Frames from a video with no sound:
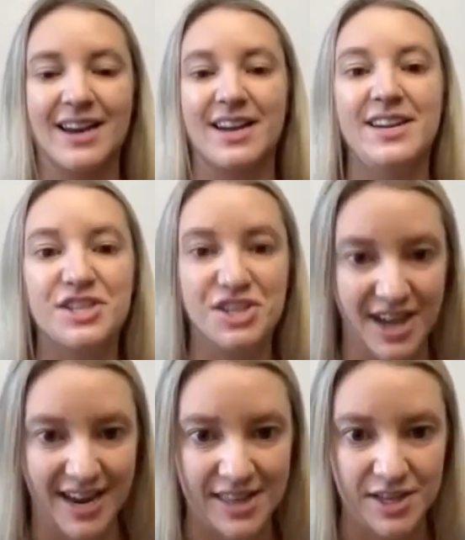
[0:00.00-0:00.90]
and
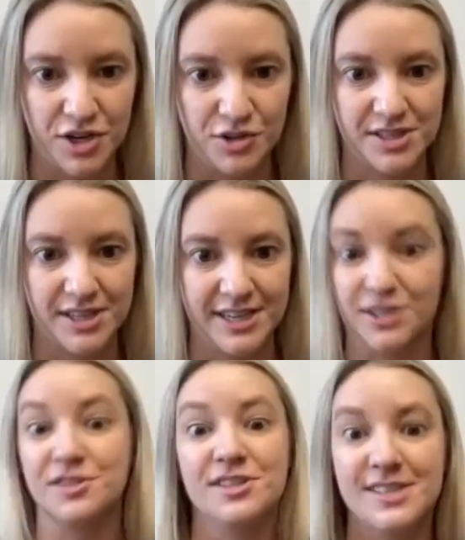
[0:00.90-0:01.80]
initiate in the new
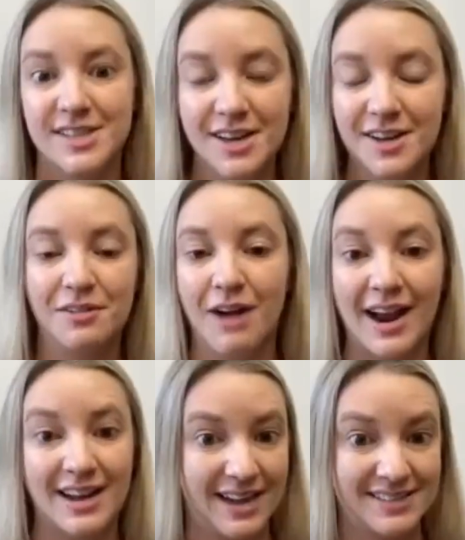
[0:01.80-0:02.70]
skills.
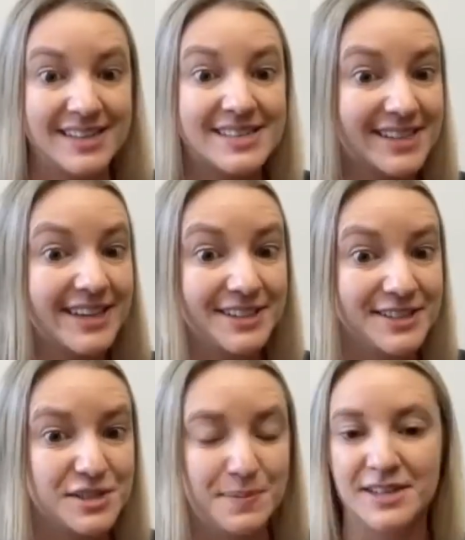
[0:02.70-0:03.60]
Right. And I say
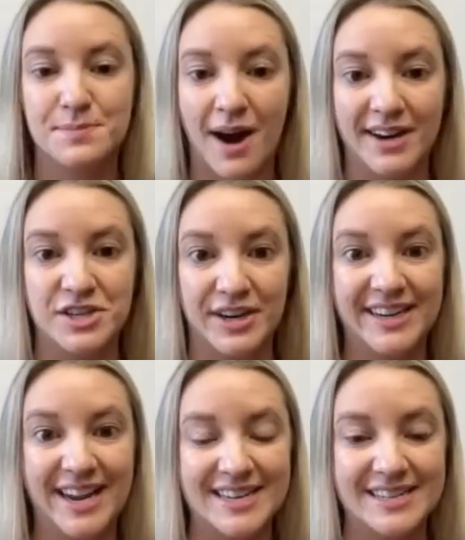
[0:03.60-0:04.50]
skills because potty
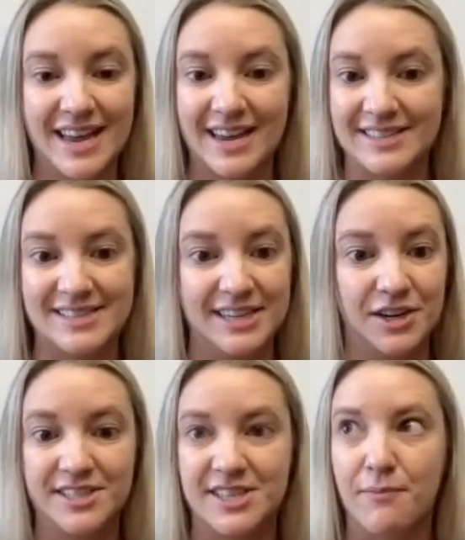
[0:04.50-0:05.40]
training is a
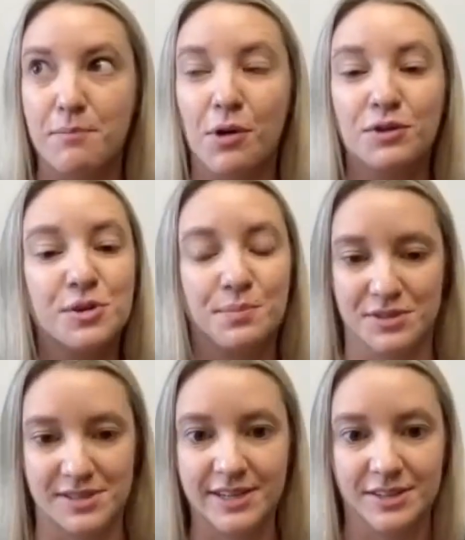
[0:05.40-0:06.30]
series of multiple
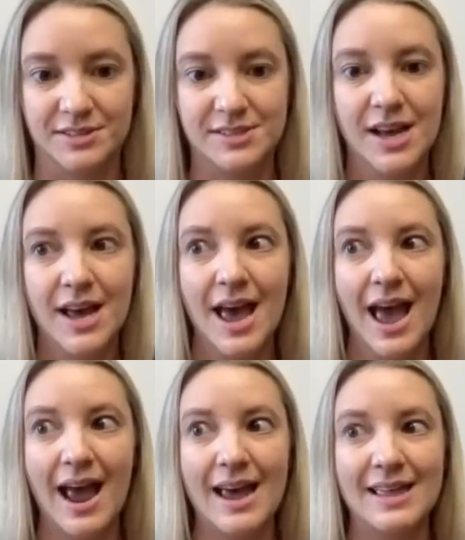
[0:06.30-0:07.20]
skills,
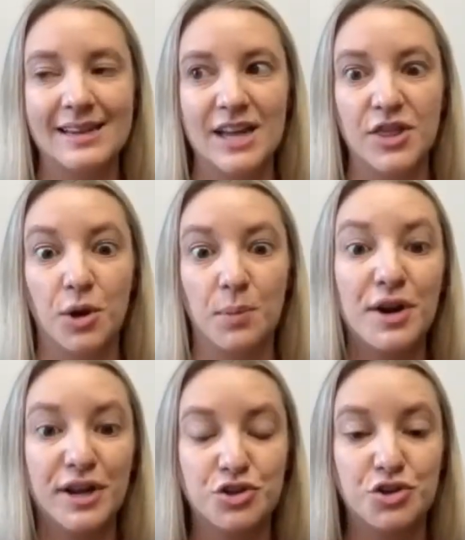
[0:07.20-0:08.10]
and they're
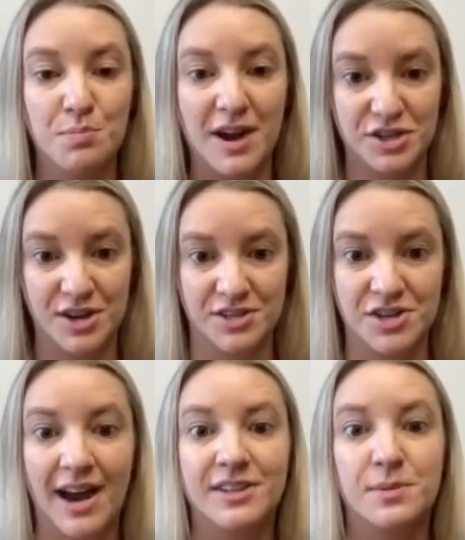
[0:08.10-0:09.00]
putting too much on the
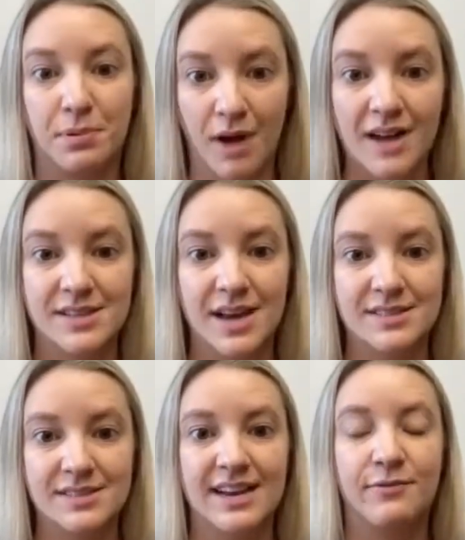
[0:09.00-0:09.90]
child to
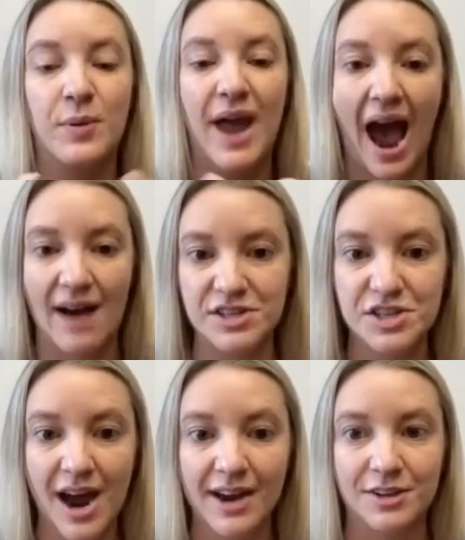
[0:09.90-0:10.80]
process. And if we have a
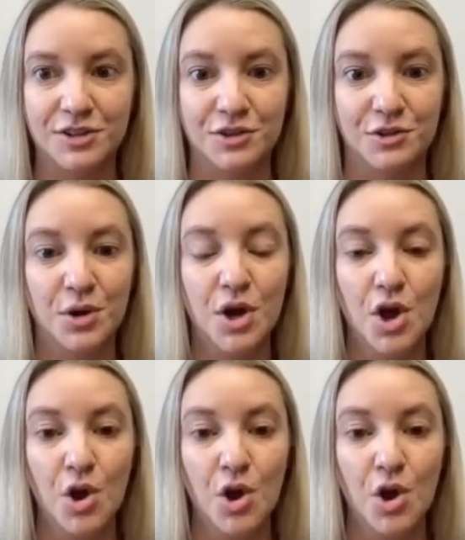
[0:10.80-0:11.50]
child who